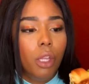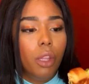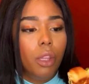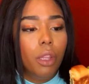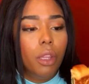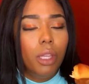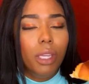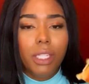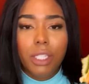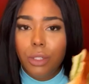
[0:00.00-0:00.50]

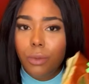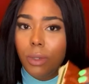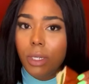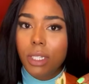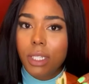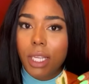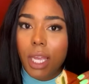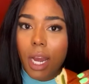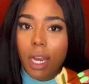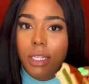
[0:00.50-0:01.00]
this one
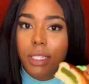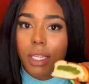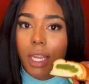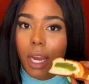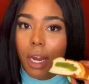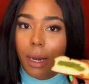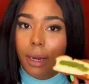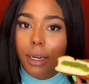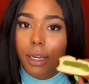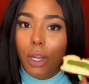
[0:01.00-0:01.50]
is kind of
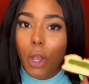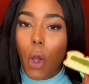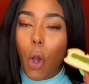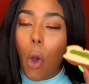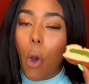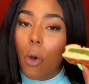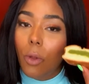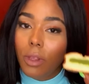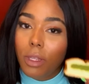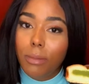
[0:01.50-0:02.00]
scary
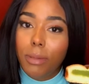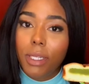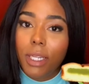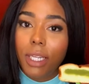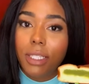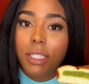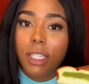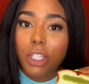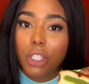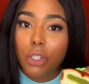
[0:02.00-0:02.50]
only
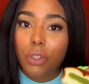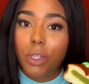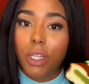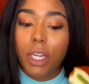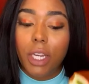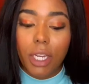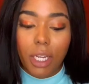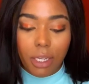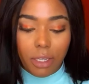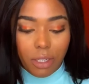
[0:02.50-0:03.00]
because it's
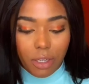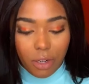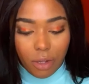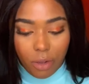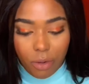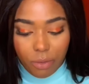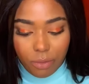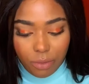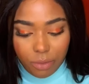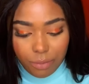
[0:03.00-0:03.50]
green, and you
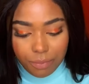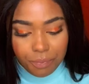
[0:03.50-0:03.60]
know,